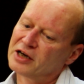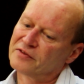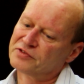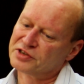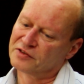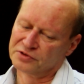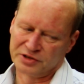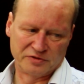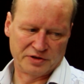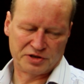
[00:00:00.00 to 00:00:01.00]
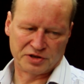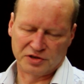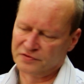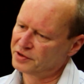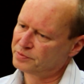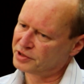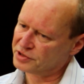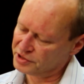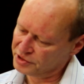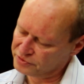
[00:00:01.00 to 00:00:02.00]
After several generations of the
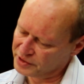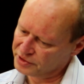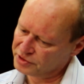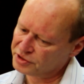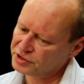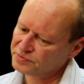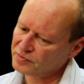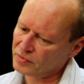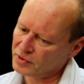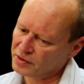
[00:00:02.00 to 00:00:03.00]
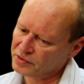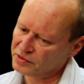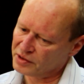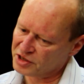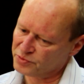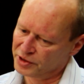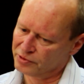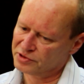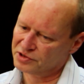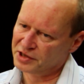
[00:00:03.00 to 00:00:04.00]
Prestige range as we know
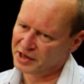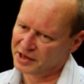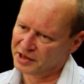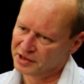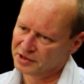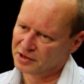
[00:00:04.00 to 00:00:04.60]
it today,